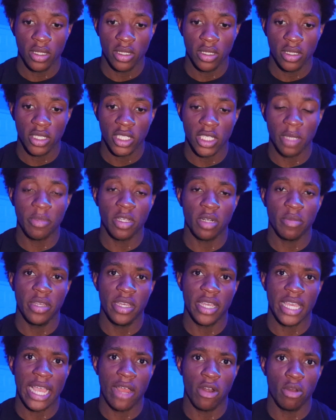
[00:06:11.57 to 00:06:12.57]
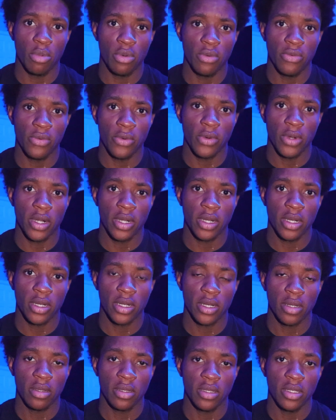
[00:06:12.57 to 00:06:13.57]
Something to be accountable for.
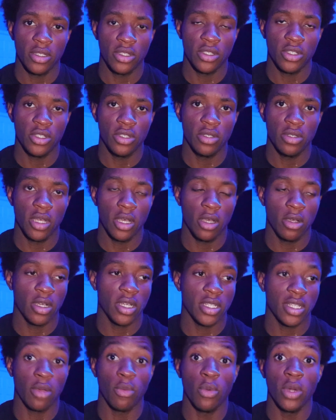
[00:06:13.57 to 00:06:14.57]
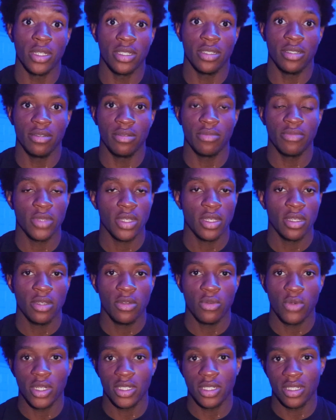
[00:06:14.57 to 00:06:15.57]
Because I was the
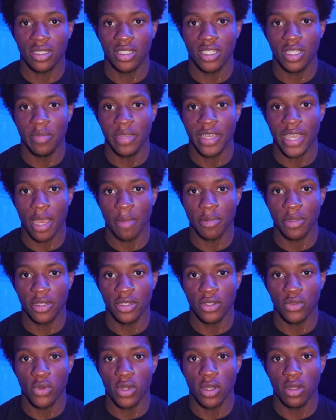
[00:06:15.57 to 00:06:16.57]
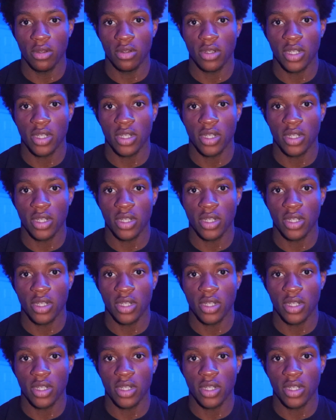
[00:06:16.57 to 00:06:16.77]
wrestling team captain as well.